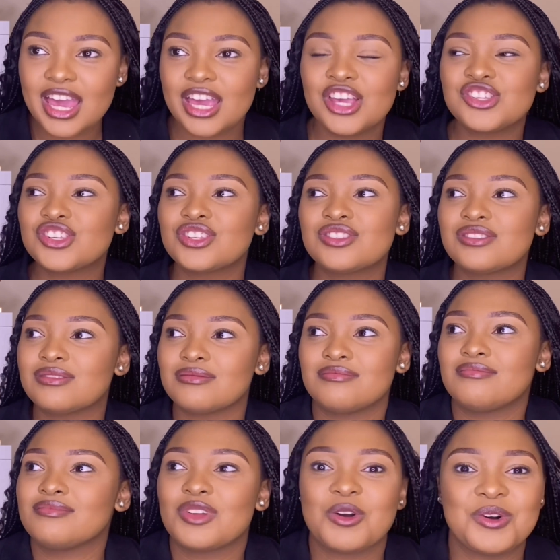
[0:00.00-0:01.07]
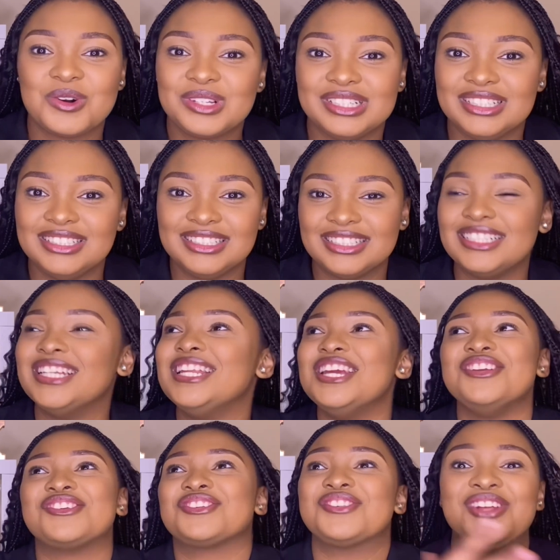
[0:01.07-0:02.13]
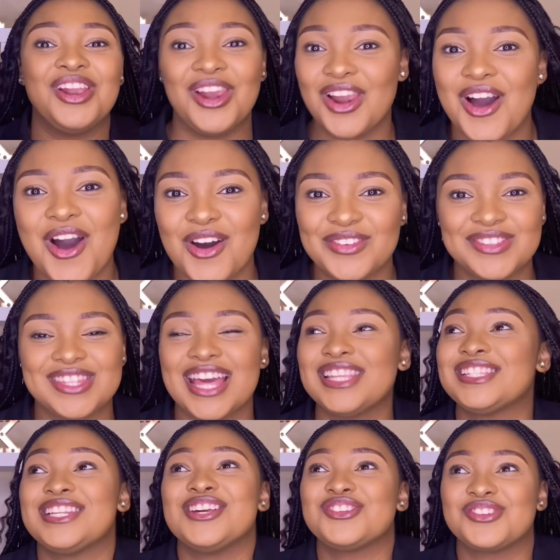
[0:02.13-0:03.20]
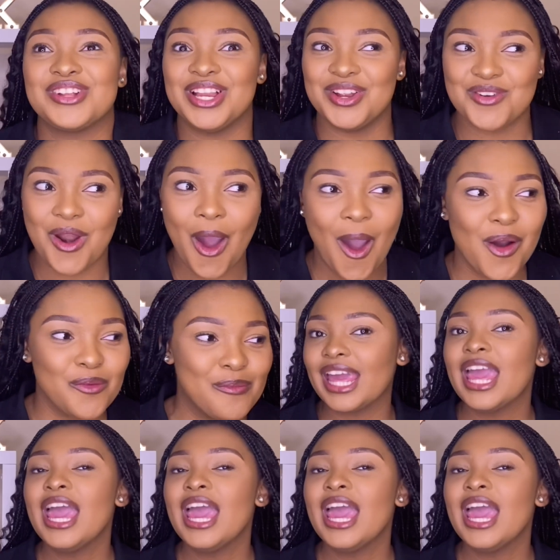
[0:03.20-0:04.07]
He's just horny and then he just laughs. That's literally Rob.